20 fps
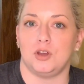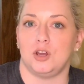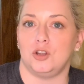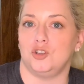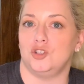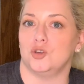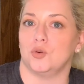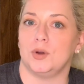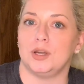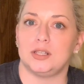
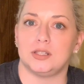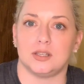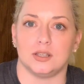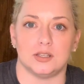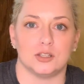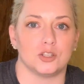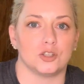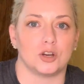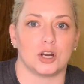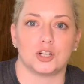joists
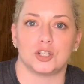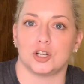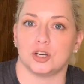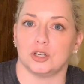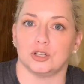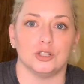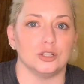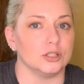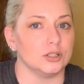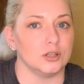and
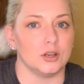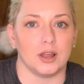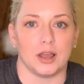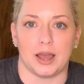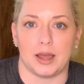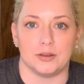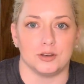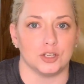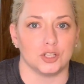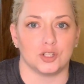structure
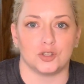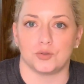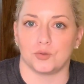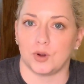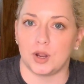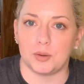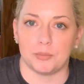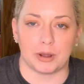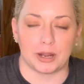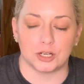
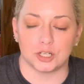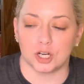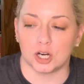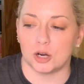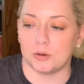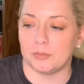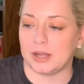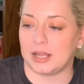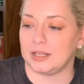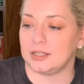destroyed by
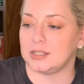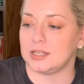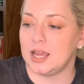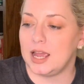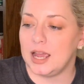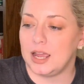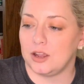termites,